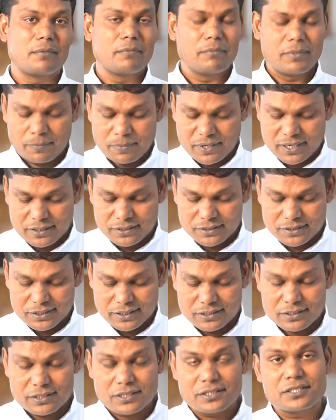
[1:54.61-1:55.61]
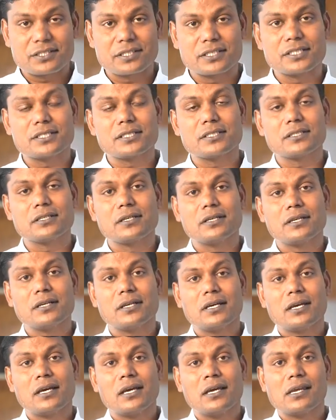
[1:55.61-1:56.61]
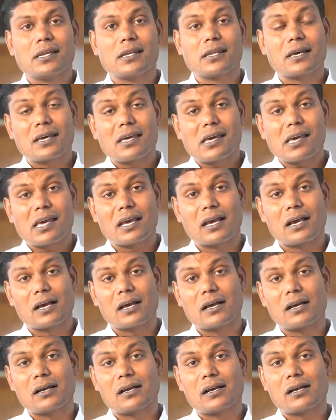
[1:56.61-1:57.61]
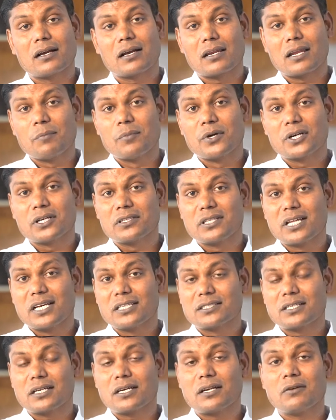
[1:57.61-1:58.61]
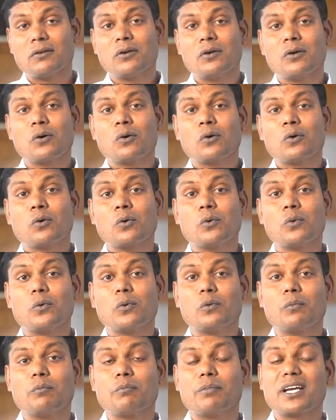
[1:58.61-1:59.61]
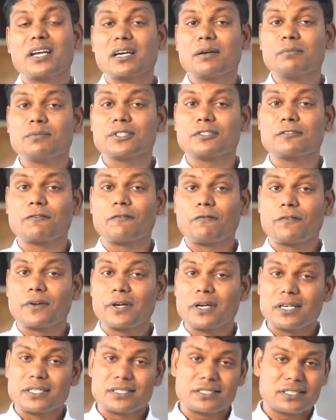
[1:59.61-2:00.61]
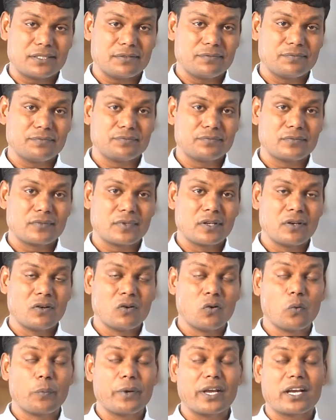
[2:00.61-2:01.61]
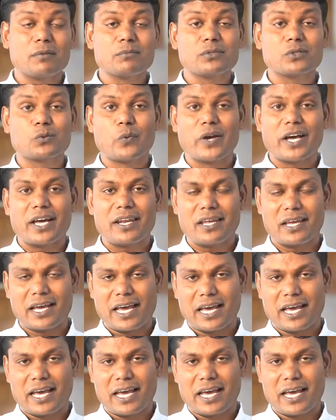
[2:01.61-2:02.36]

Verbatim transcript: My brothers and sisters, the king Nebuchadnezzar who becomes fierce, who becomes very